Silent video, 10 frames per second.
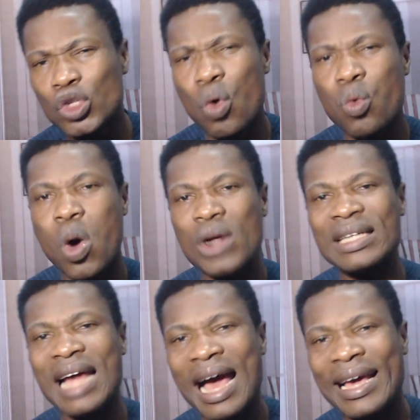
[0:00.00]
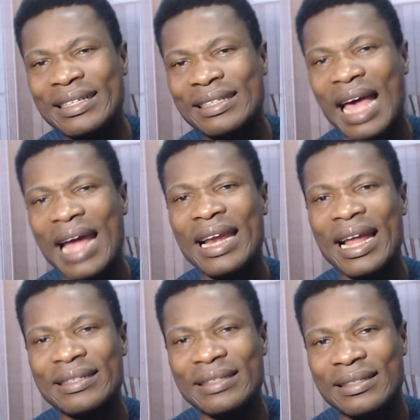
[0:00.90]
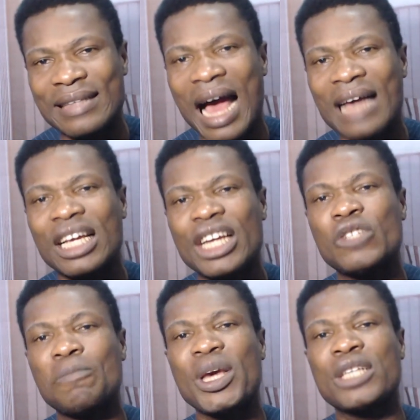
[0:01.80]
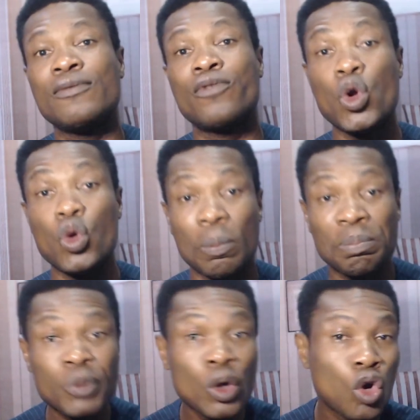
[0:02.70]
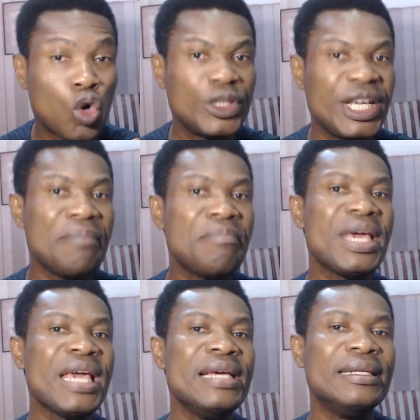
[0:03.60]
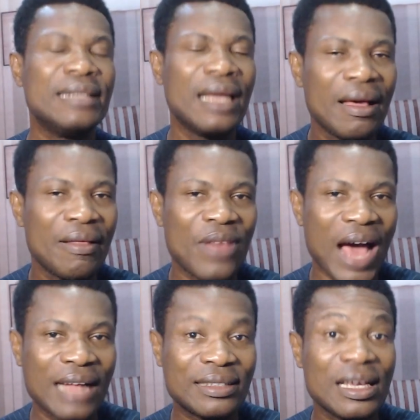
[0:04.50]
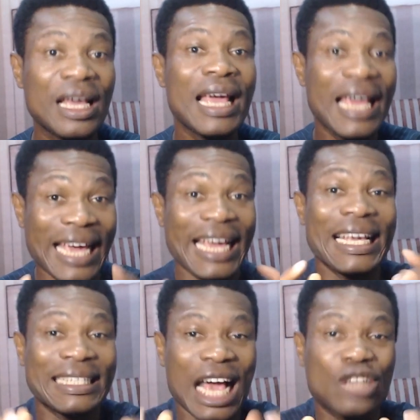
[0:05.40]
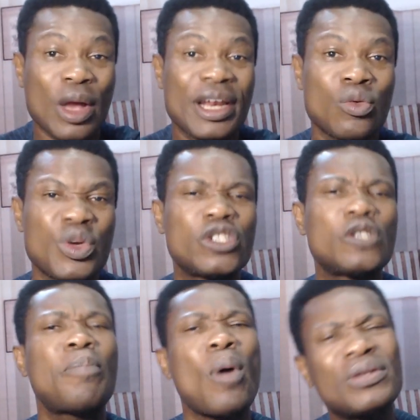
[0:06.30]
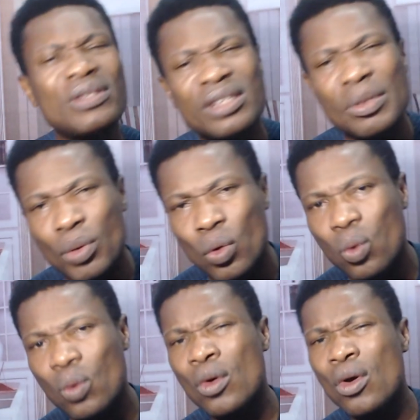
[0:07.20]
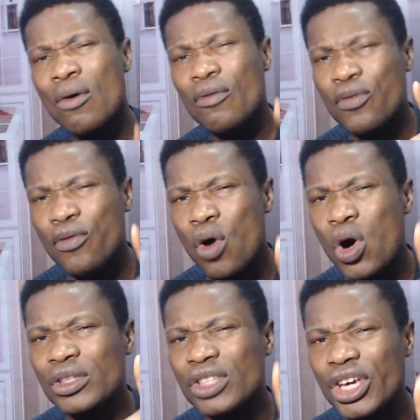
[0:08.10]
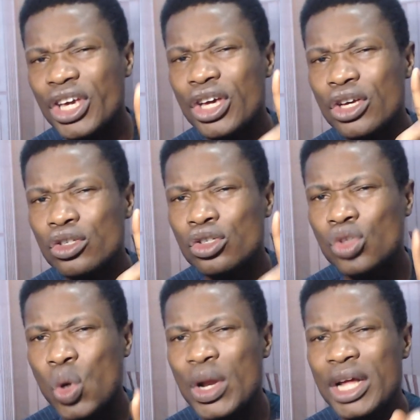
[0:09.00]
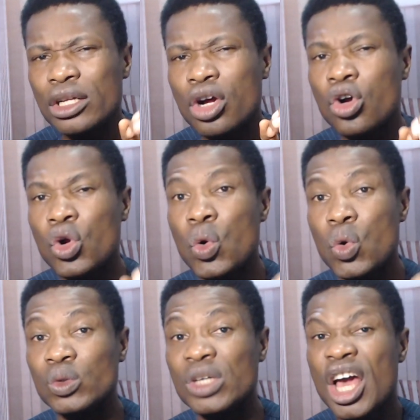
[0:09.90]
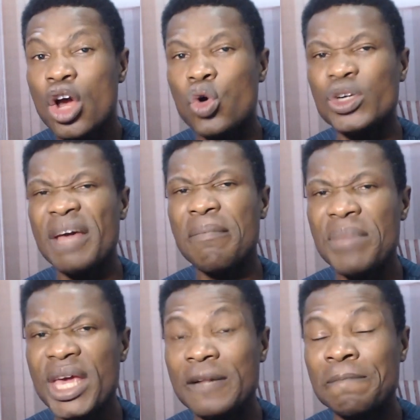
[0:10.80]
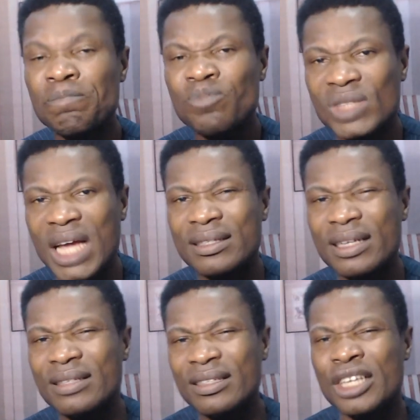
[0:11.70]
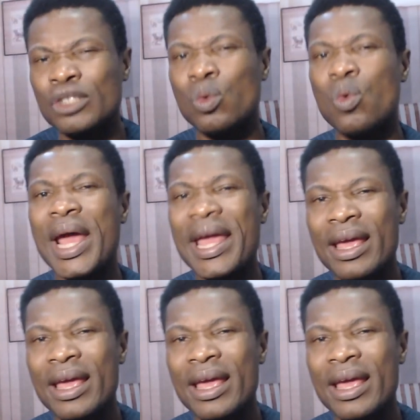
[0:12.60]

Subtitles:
wonder his silence actually speaks volume. Could it mean that he is actually responsible for the stolen crude? Could it mean that this is his way